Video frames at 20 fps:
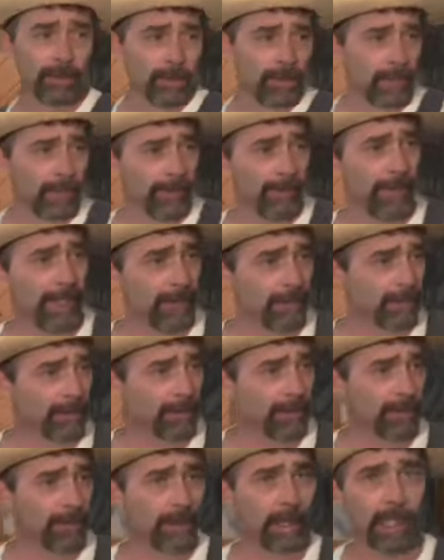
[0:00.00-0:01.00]
or the
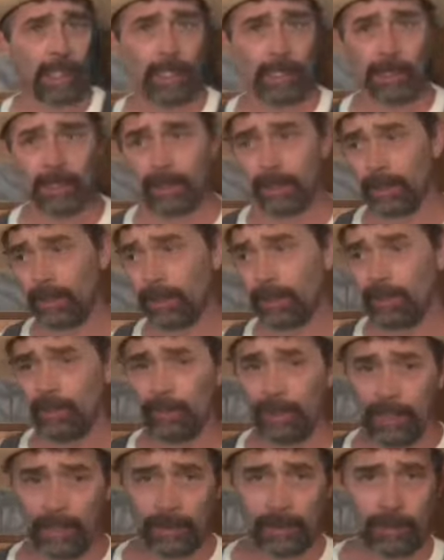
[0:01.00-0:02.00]
apostles taught in the New
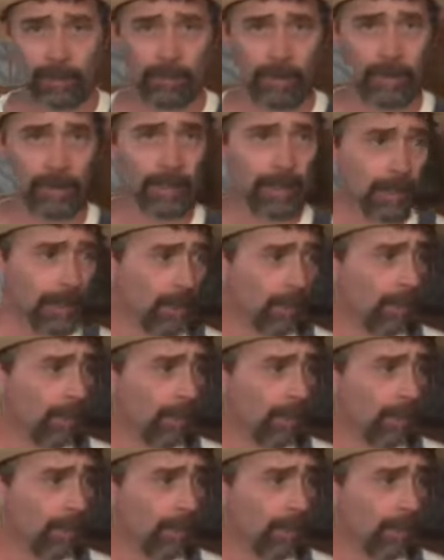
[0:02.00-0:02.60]
Testament